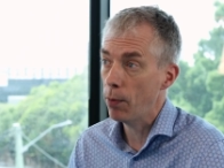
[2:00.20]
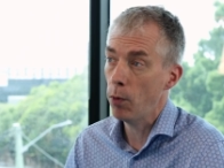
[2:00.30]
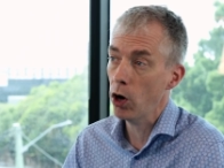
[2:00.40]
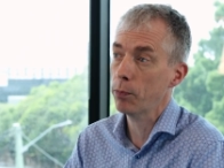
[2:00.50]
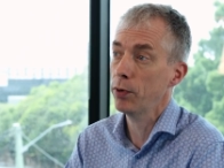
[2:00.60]

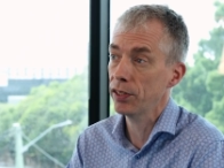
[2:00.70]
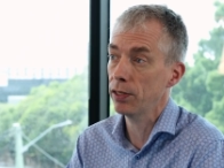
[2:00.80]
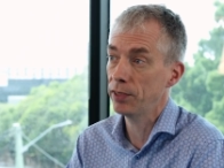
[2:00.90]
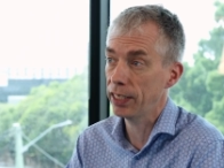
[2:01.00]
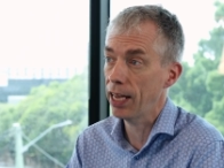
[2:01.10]
But Mark
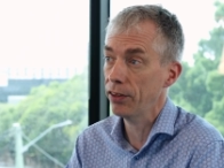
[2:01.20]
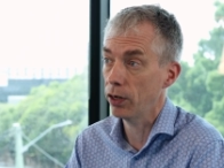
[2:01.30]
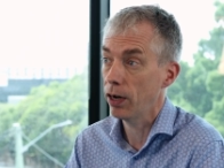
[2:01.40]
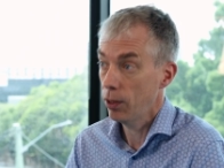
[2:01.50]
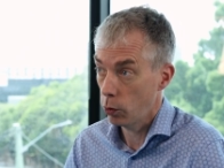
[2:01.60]
brings them
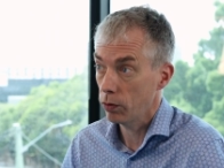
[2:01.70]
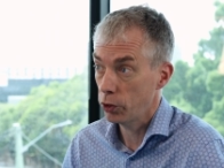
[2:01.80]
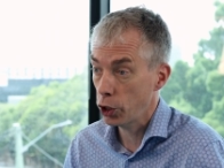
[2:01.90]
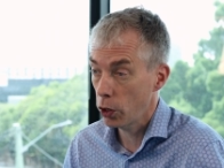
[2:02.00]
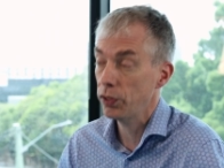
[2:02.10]
together,
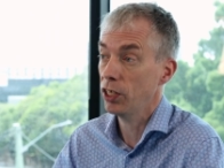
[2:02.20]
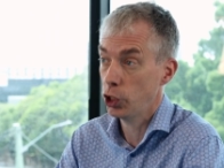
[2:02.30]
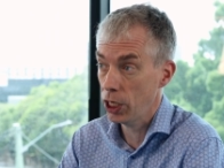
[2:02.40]
or shows that